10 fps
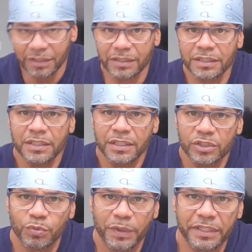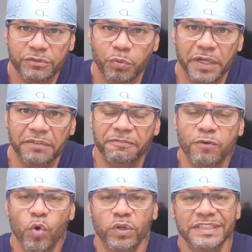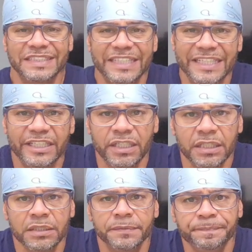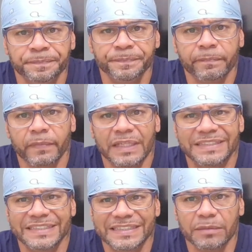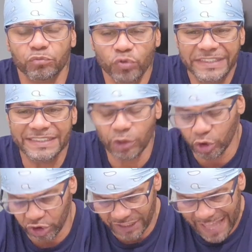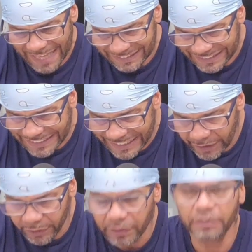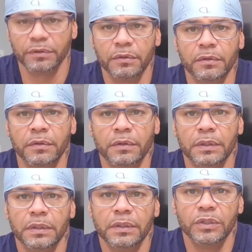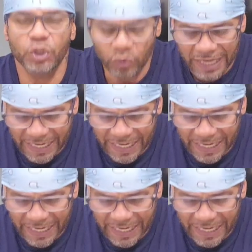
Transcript: look, 2024 is here. Did some research last year. You